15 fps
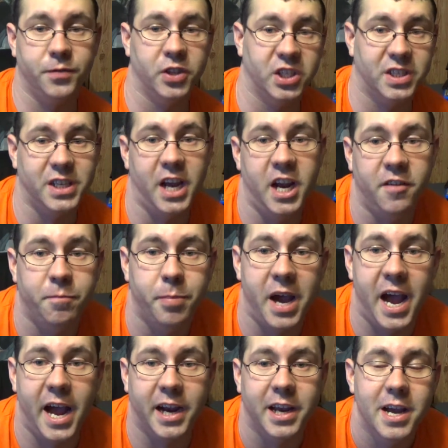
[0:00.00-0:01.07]
the save
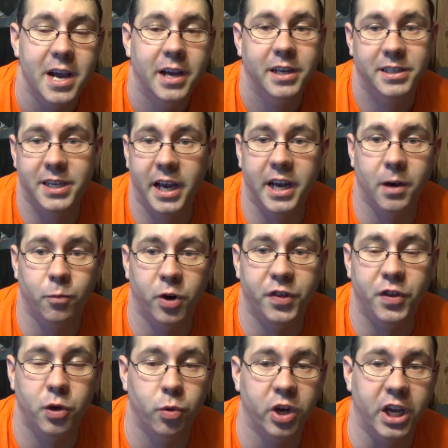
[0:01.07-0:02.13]
back, take it
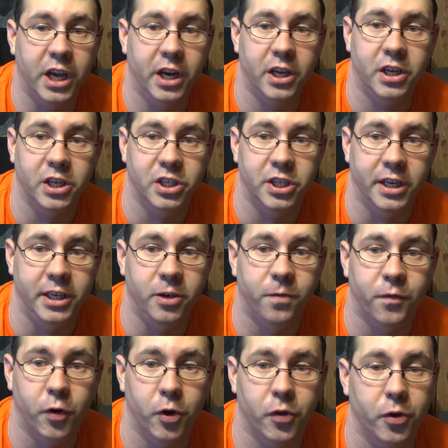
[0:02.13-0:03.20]
with you again and continue
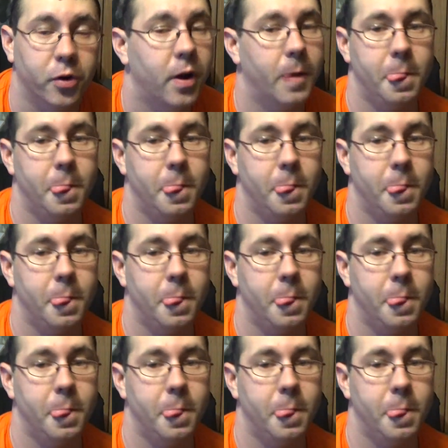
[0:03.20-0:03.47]
further.